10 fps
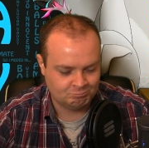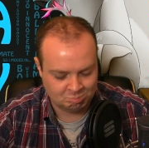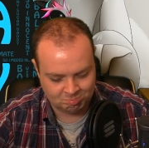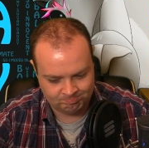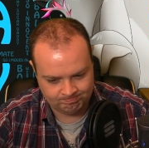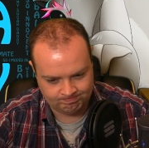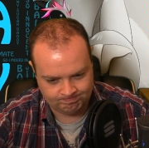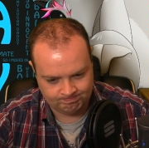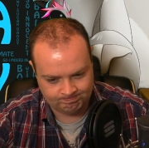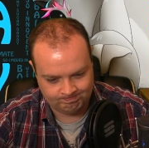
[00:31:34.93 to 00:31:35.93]

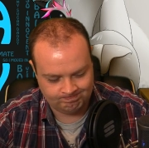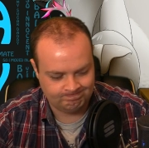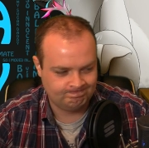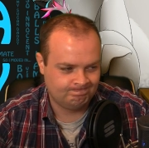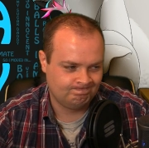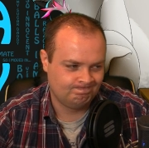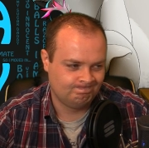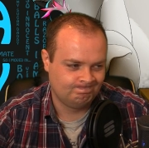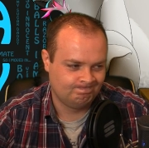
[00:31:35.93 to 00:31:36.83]
(no one is talking)